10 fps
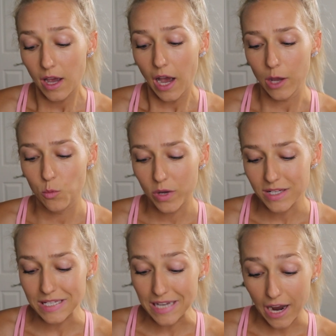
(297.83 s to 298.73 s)
I
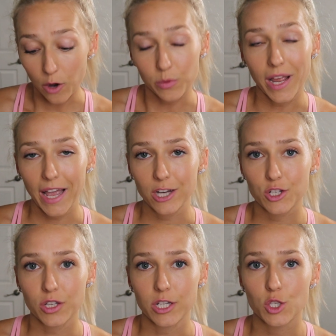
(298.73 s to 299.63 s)
went down
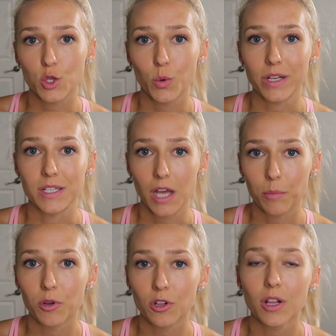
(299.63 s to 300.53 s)
actually to a
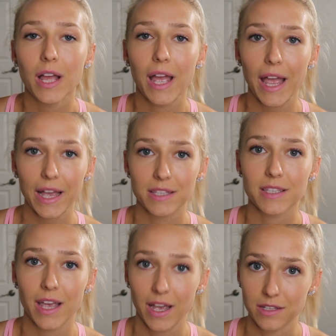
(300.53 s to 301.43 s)
double
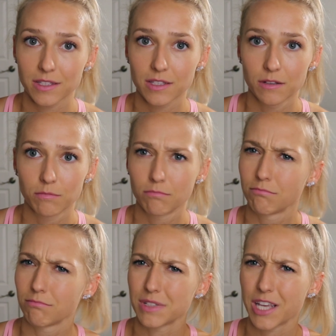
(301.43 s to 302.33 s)
XS.
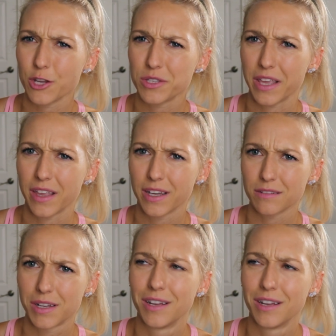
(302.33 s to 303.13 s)
Is that how you say that?